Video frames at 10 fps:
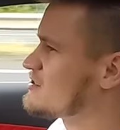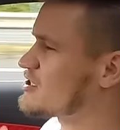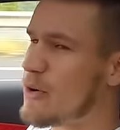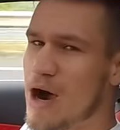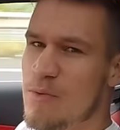
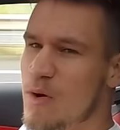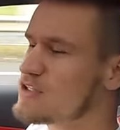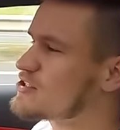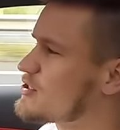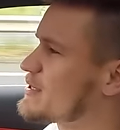So I
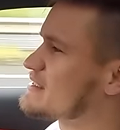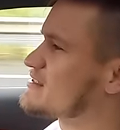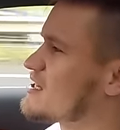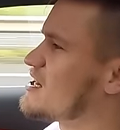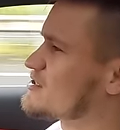was doing
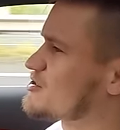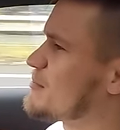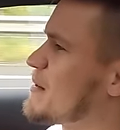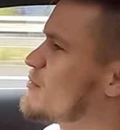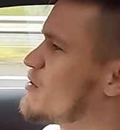start
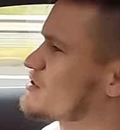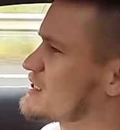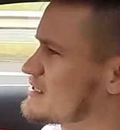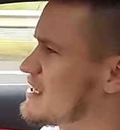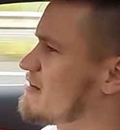stop, I
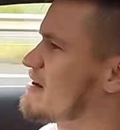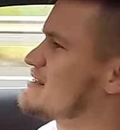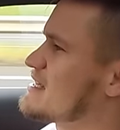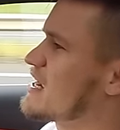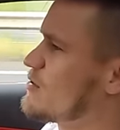was
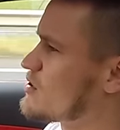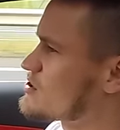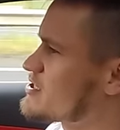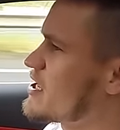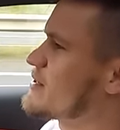accelerating, I
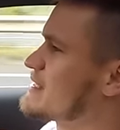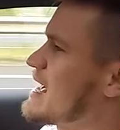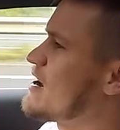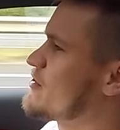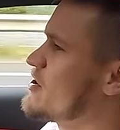was slowing
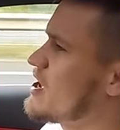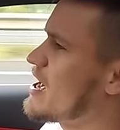down,